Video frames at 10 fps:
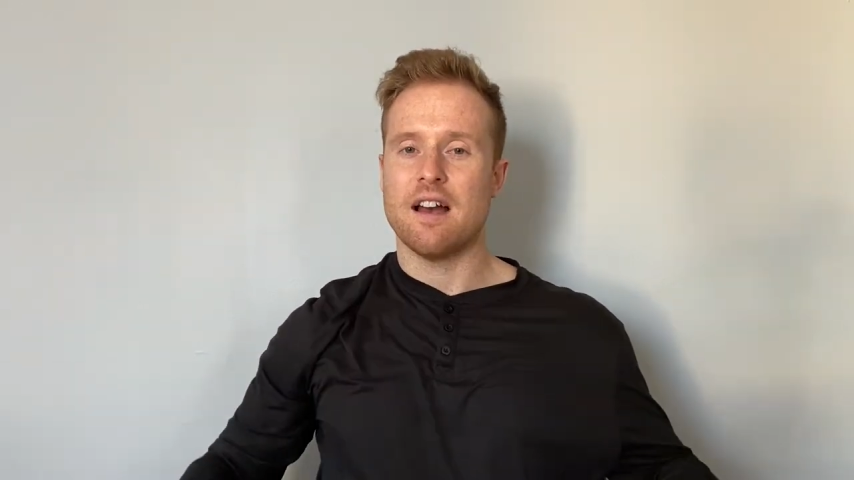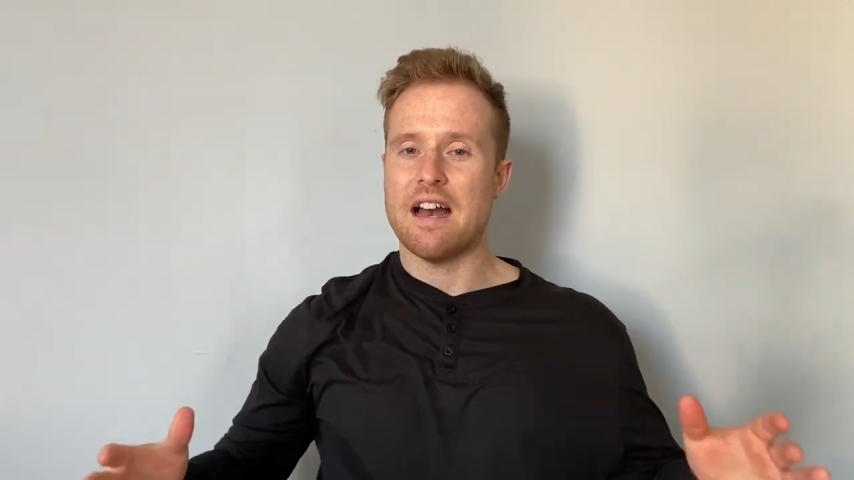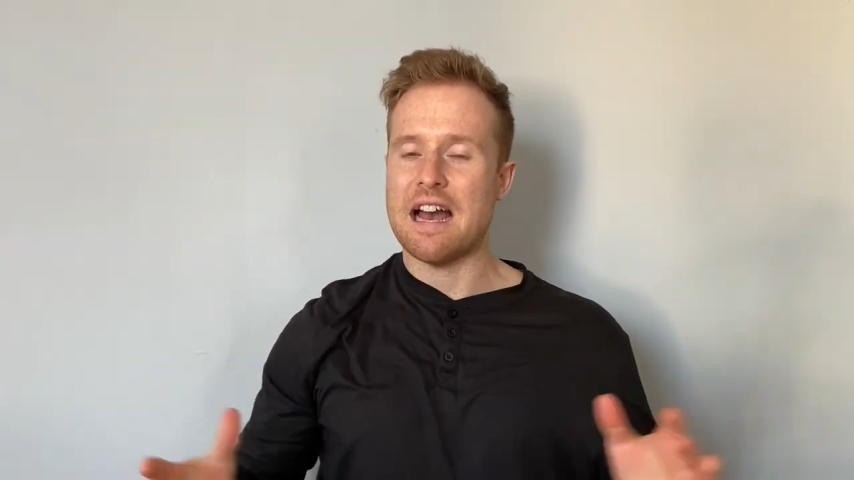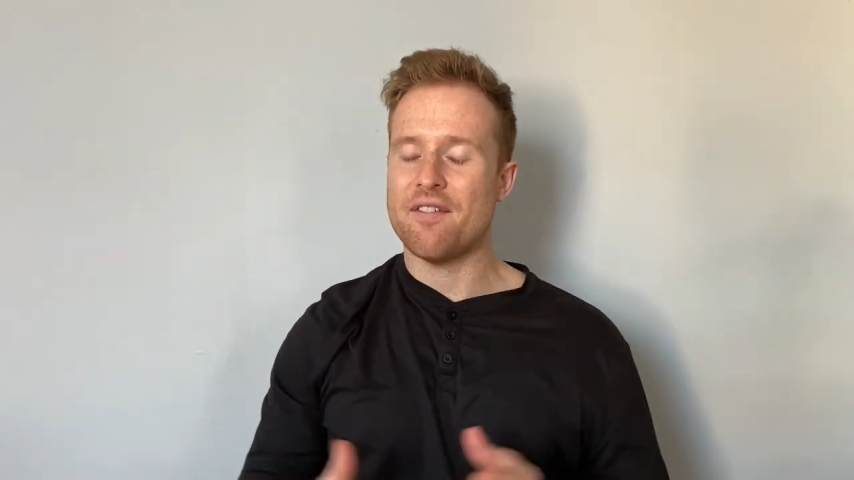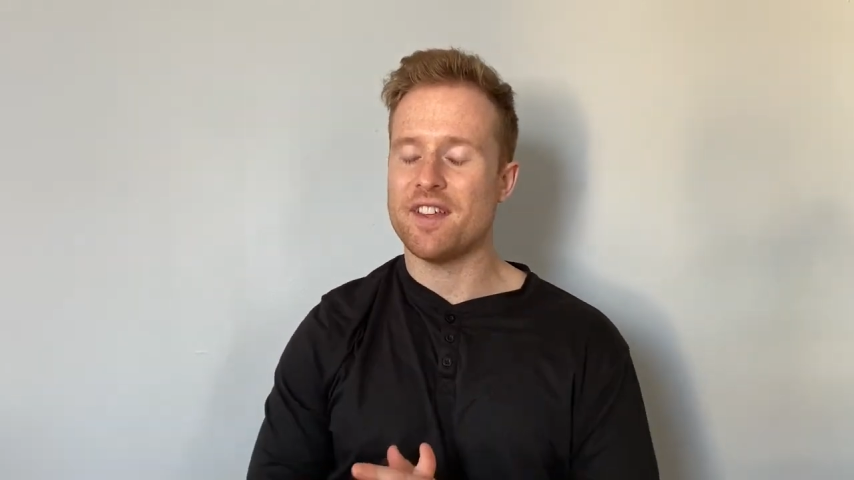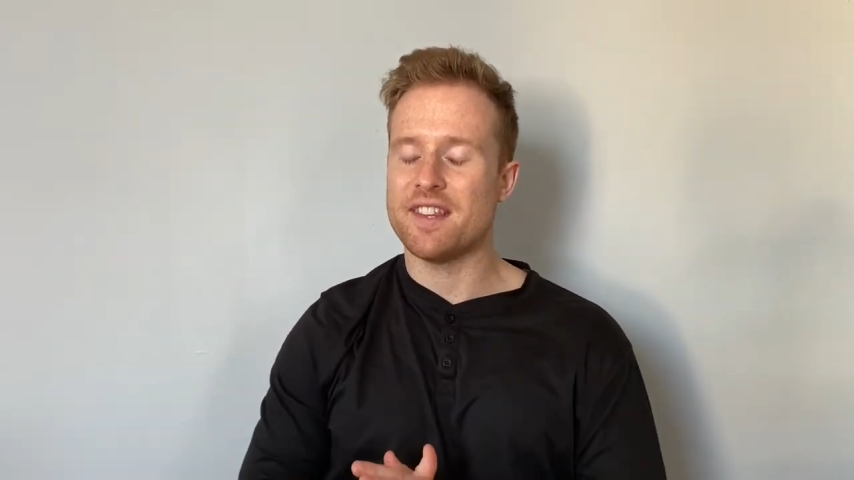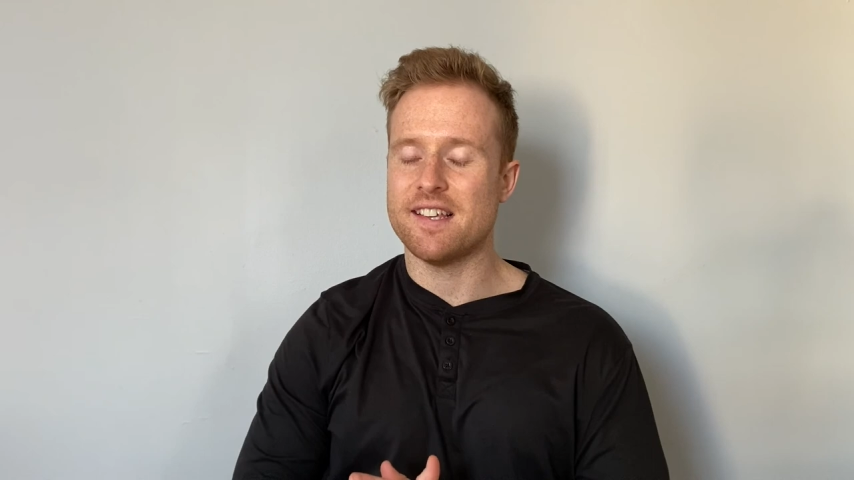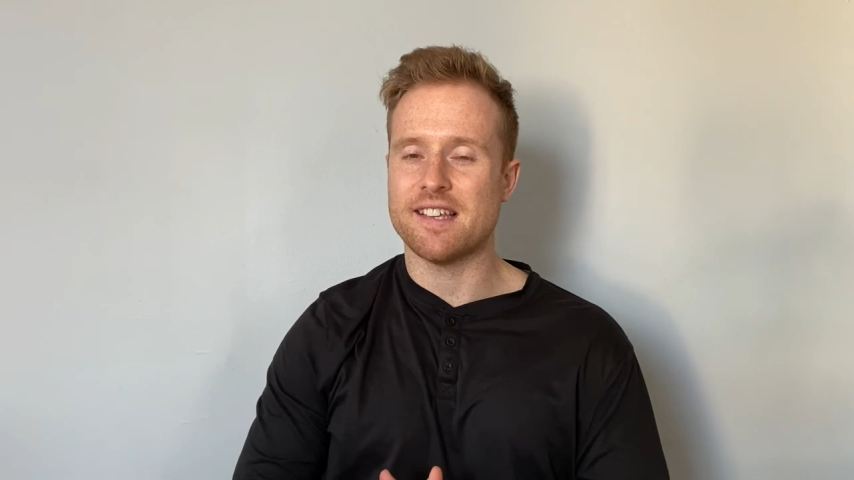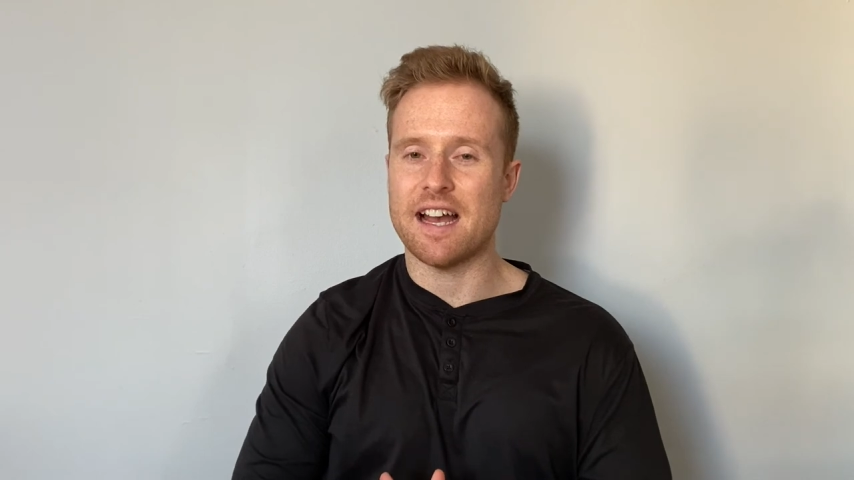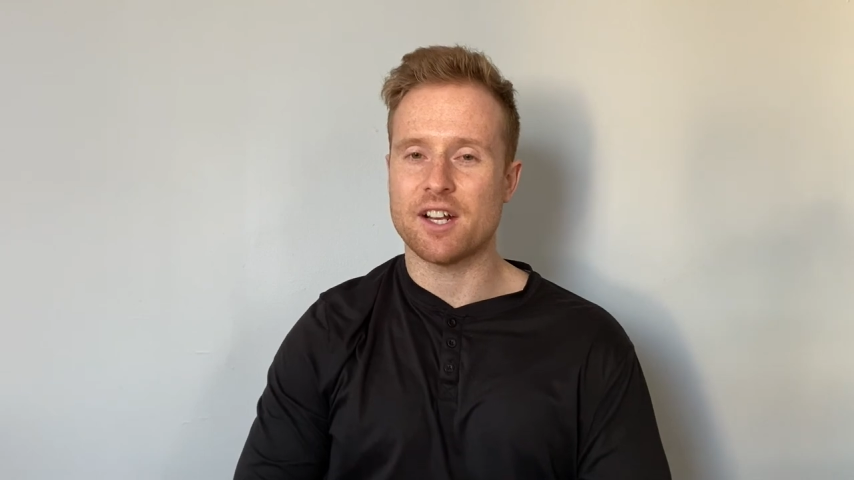Having
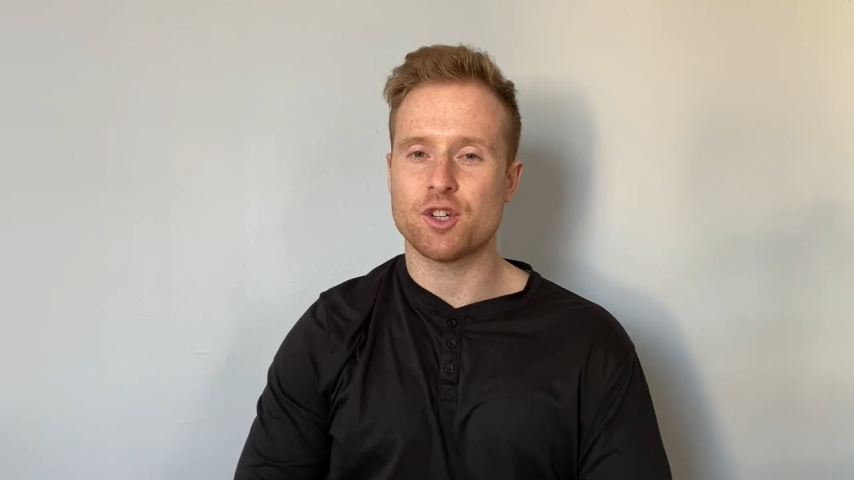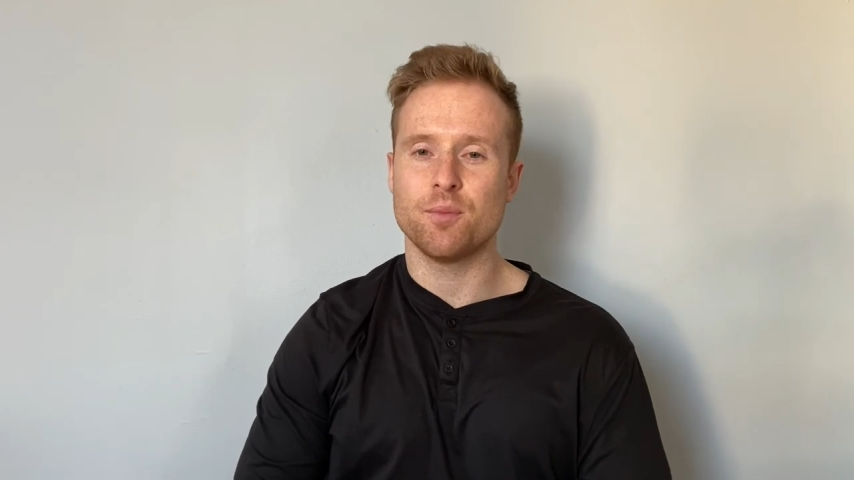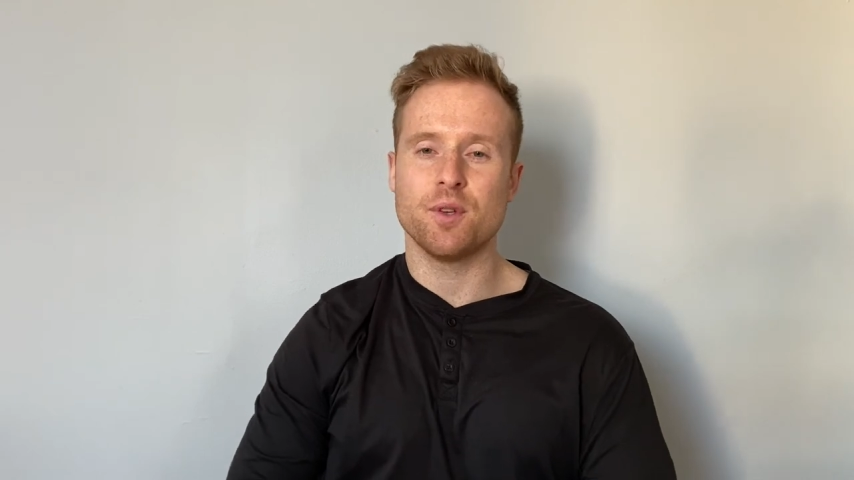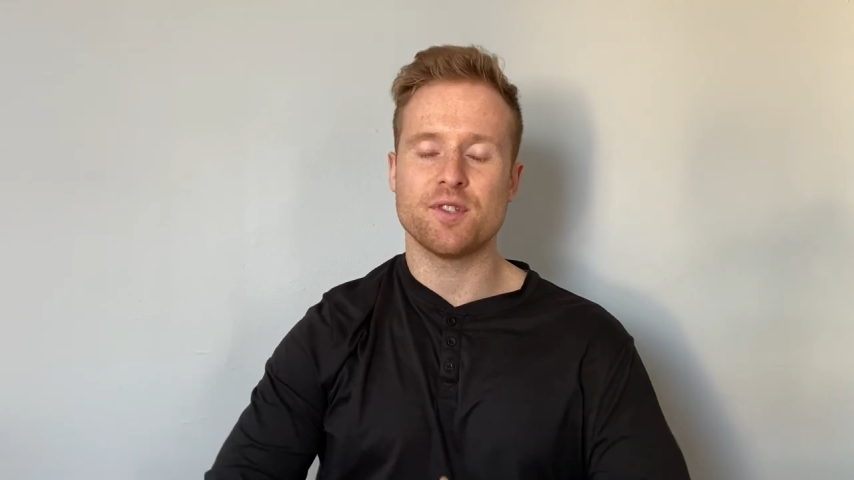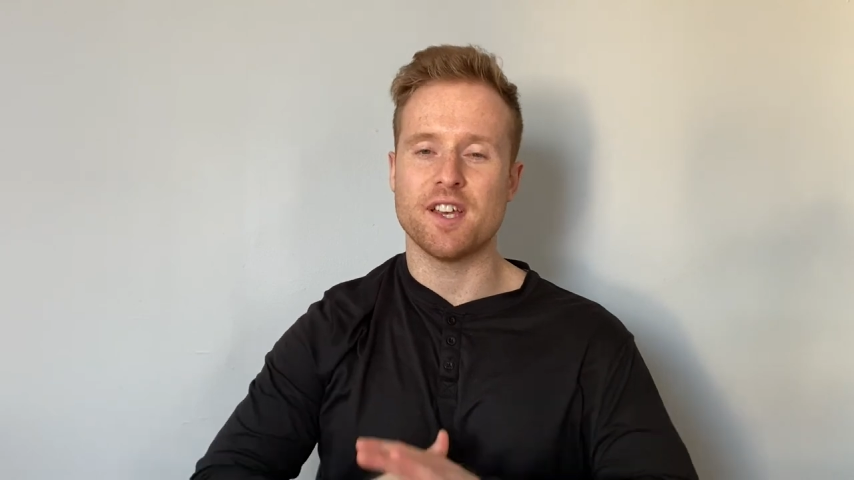these attributes